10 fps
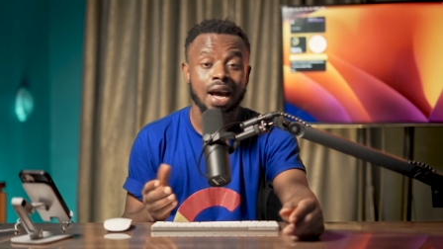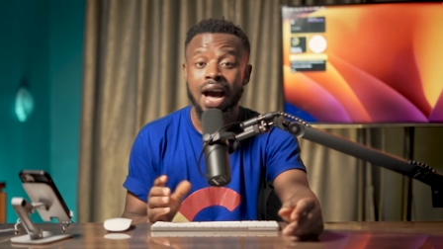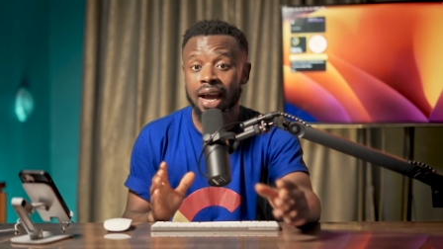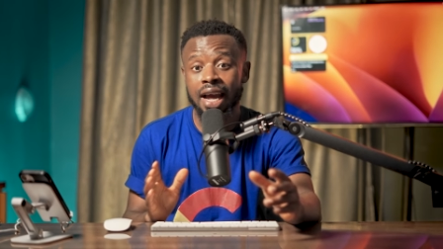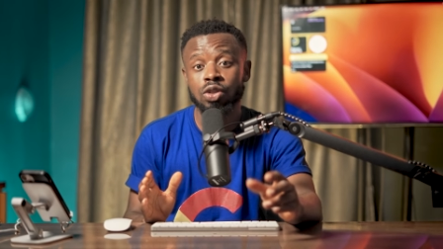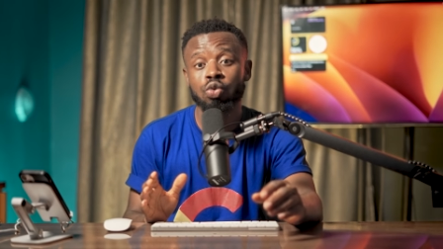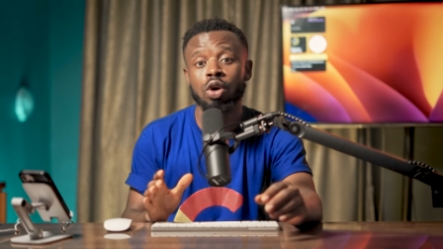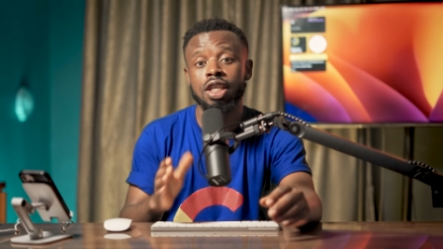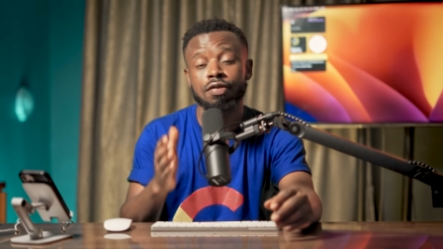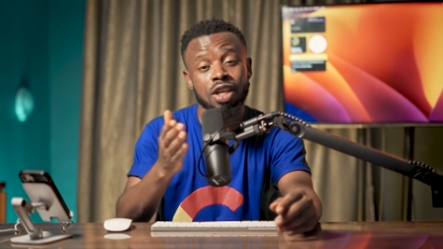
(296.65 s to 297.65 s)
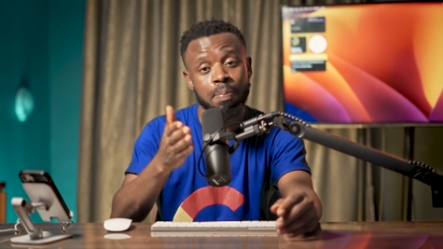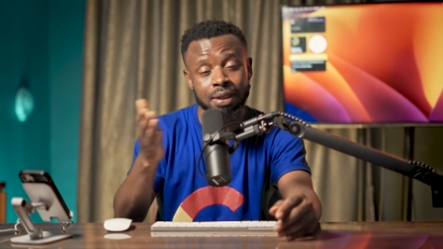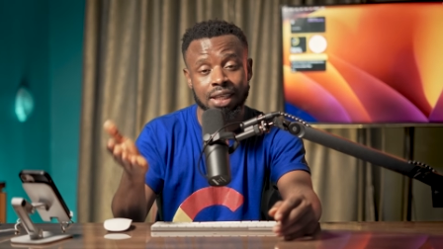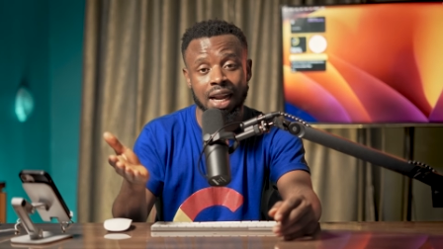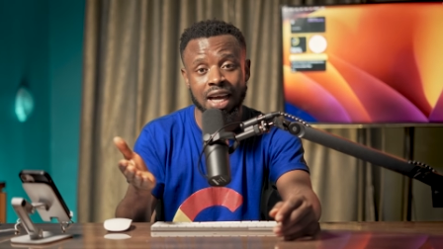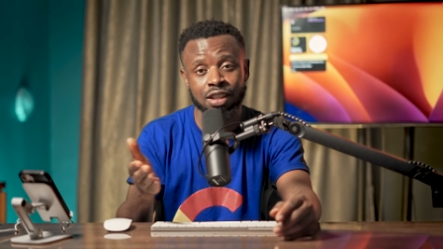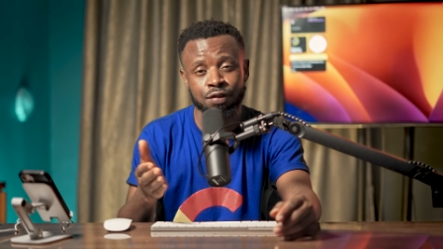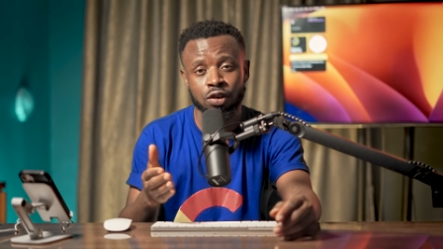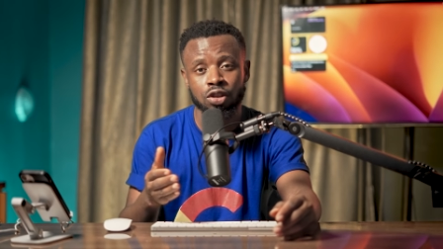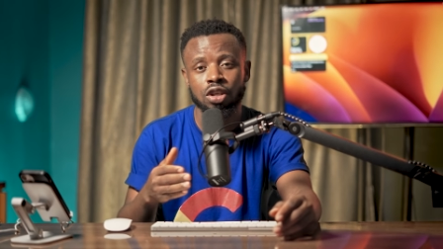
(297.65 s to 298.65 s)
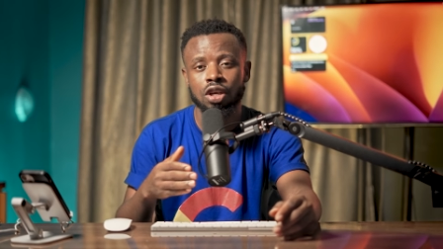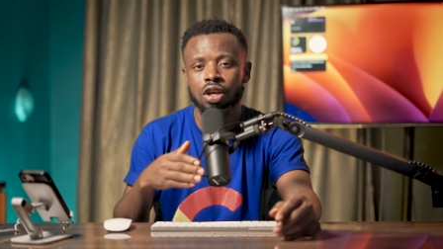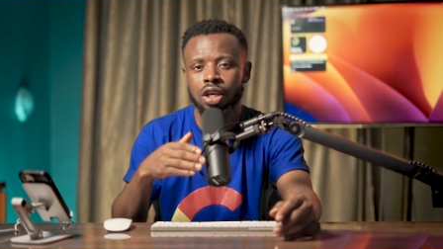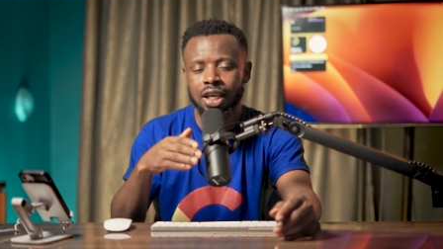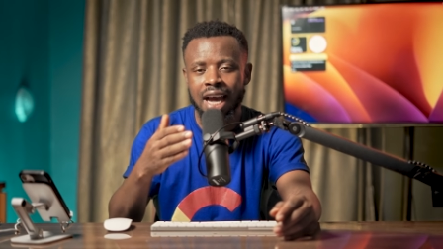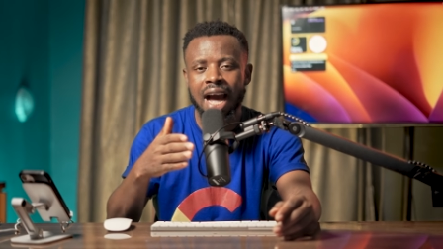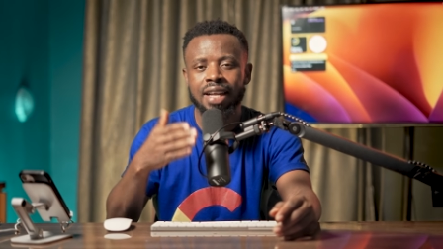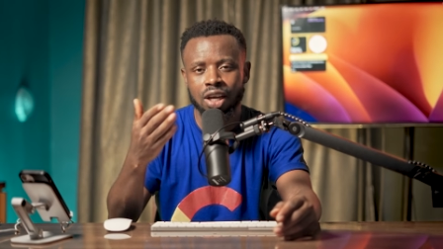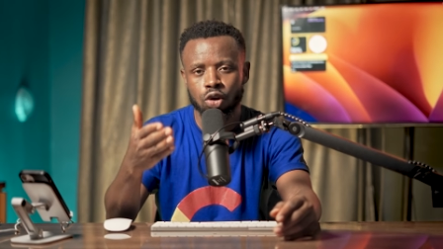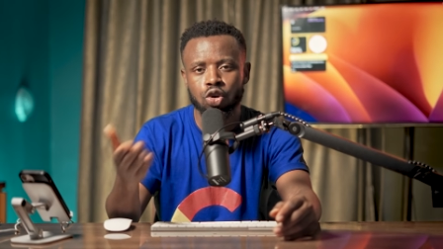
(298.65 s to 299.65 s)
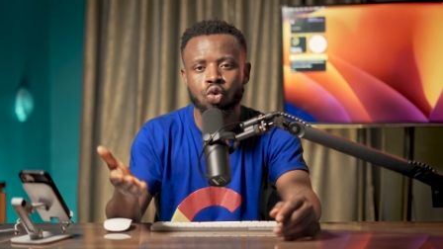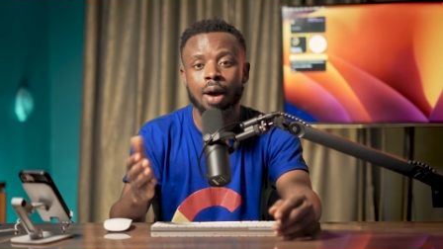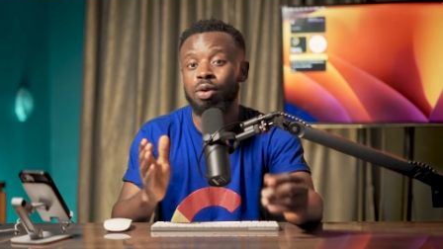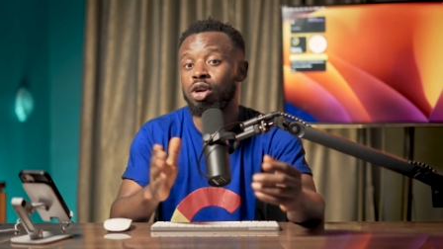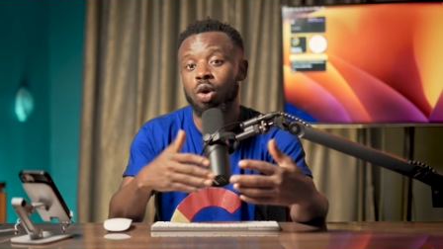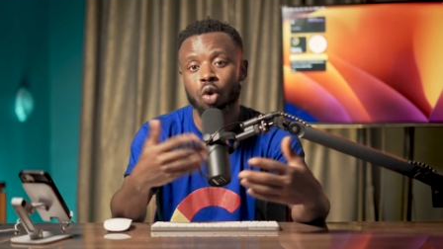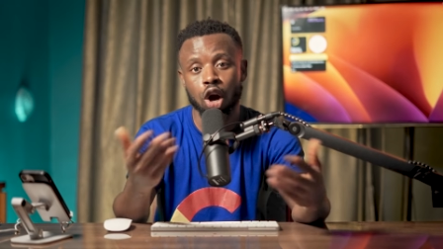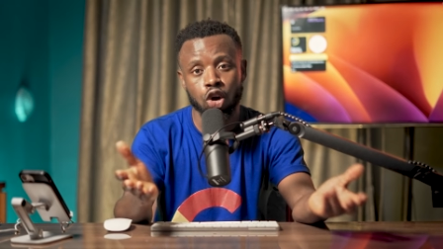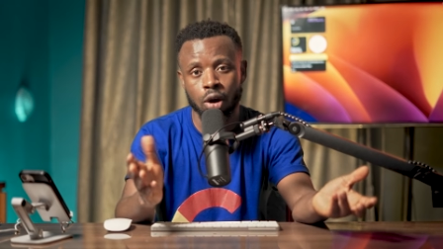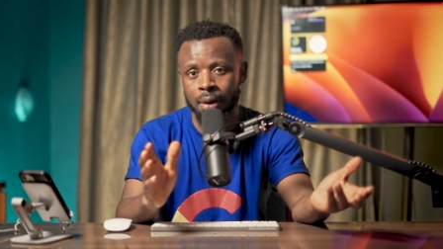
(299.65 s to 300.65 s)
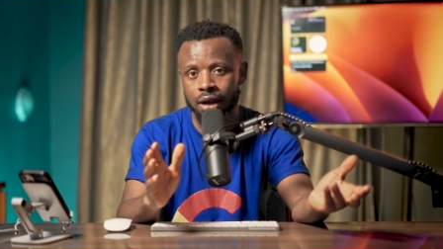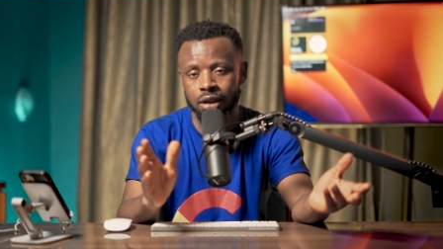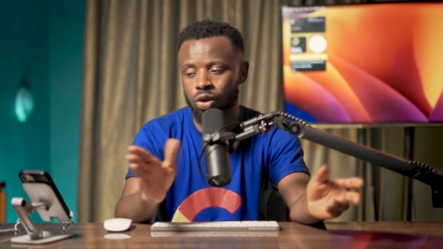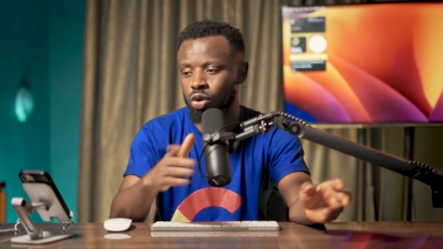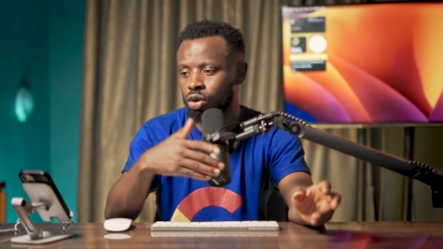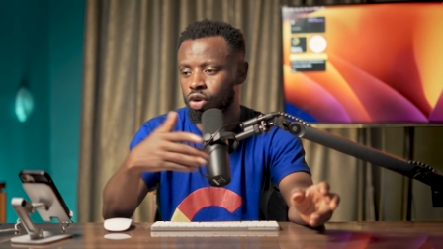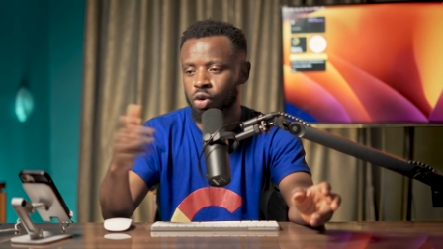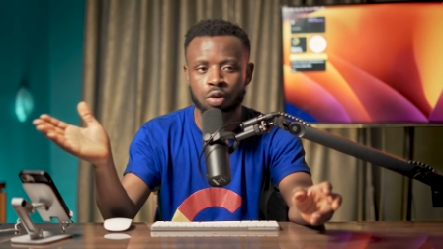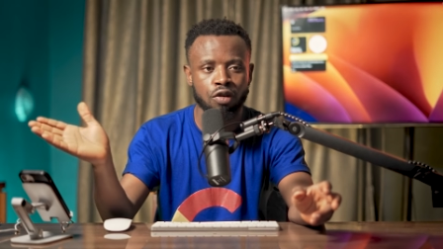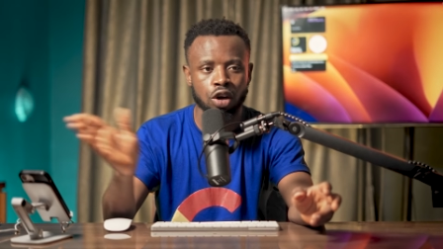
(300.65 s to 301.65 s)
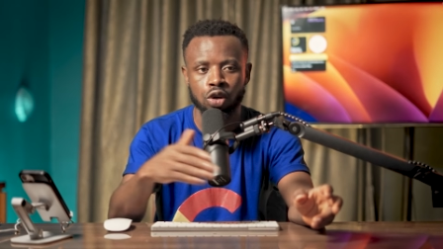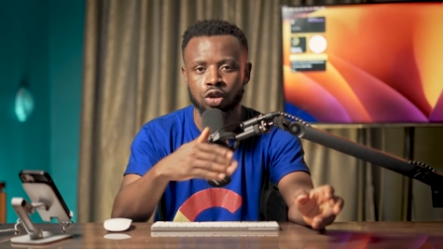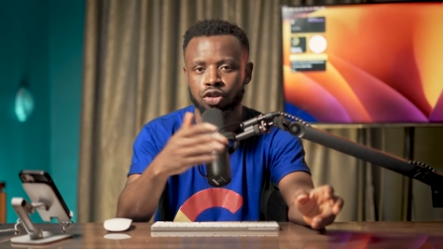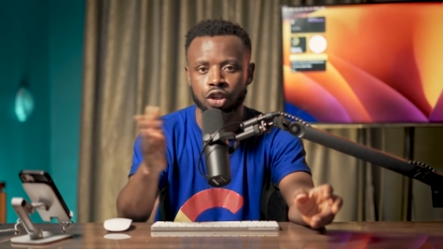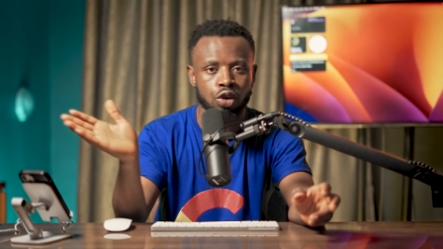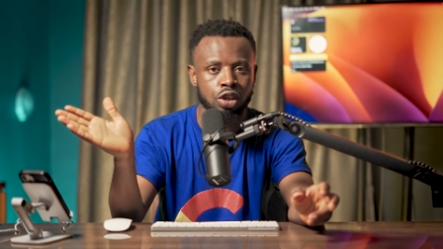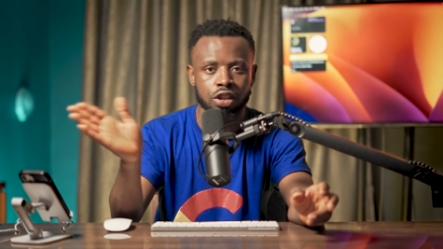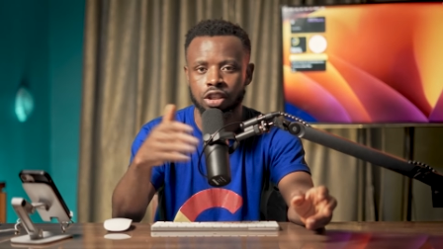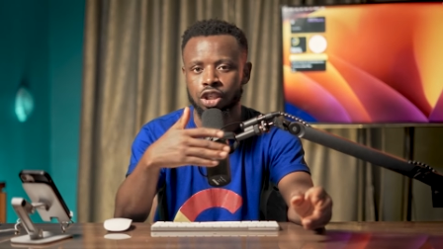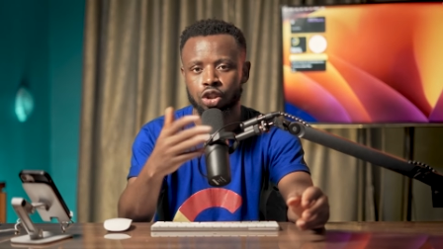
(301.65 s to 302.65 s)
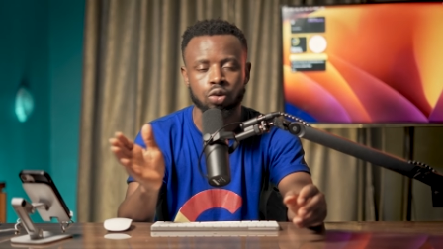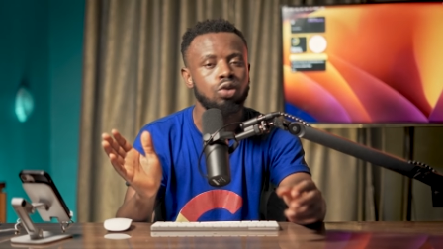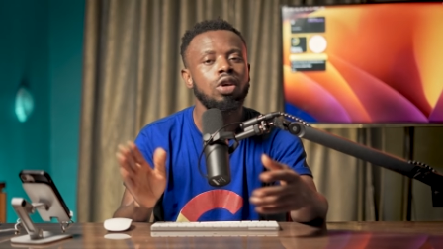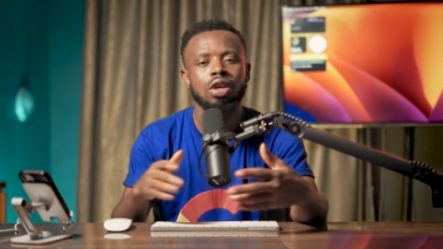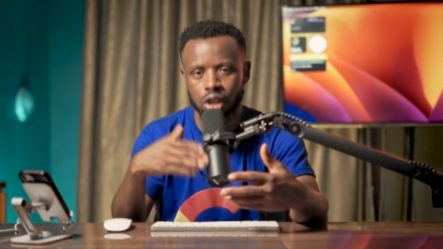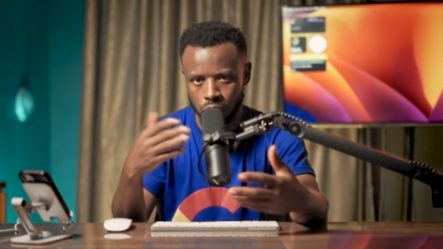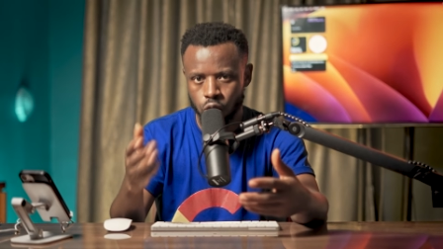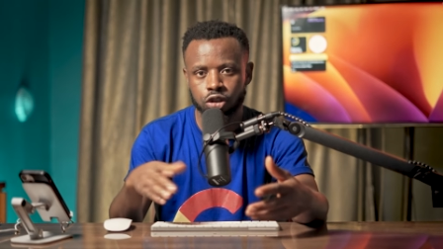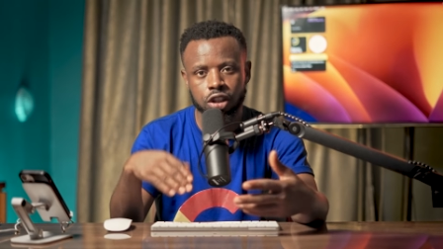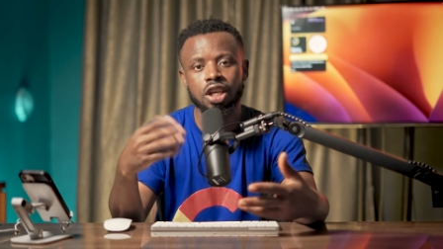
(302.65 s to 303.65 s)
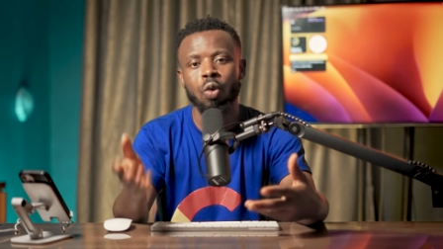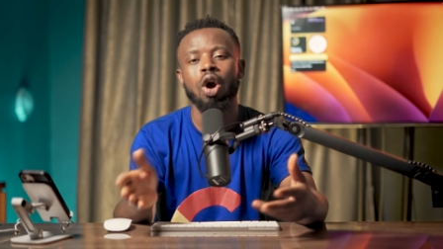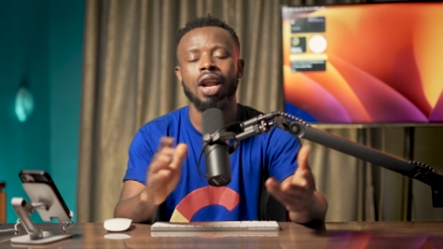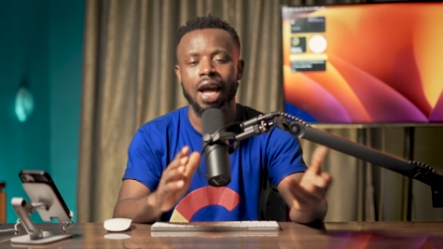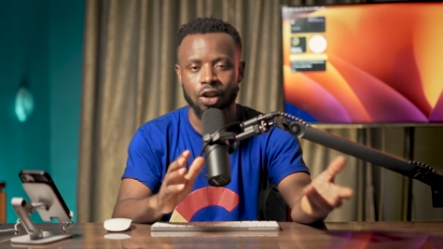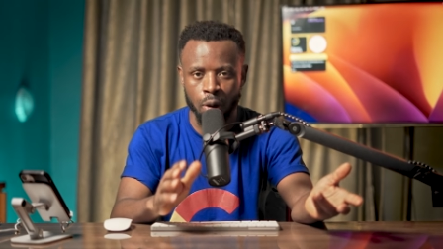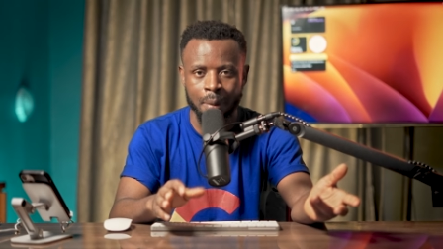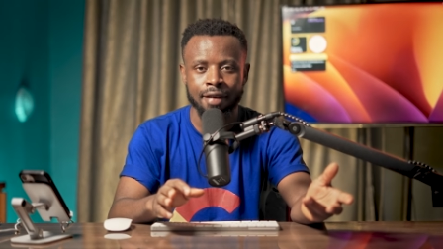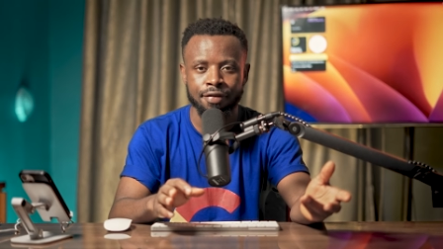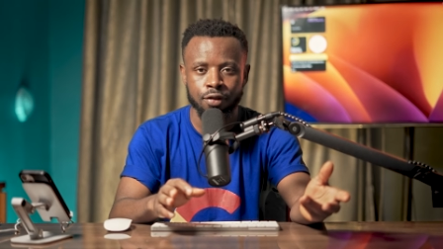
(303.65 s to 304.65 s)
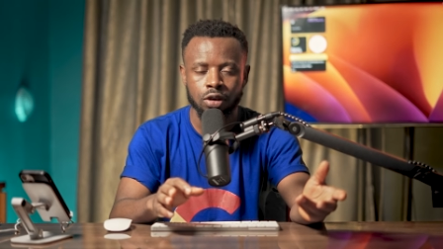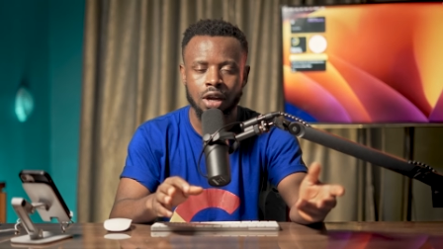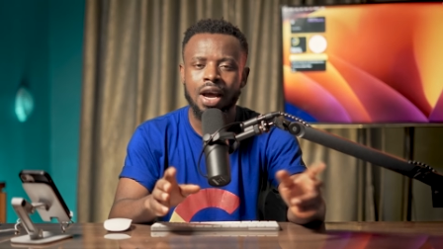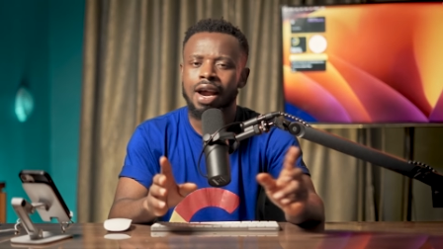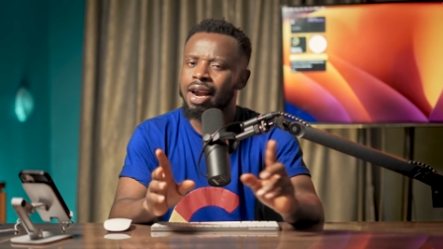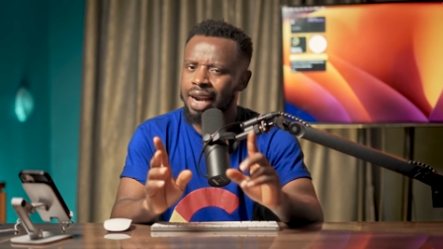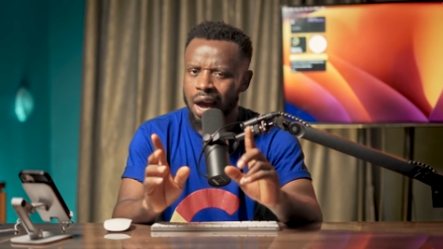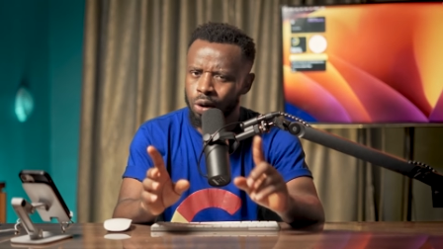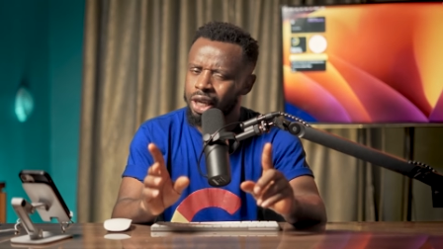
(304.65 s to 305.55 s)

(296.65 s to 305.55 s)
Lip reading: And guess what? Even the personalized phone, You get they go do them, you go they work normal. They go remove all those security issues. You go still they work like normal phone. Now,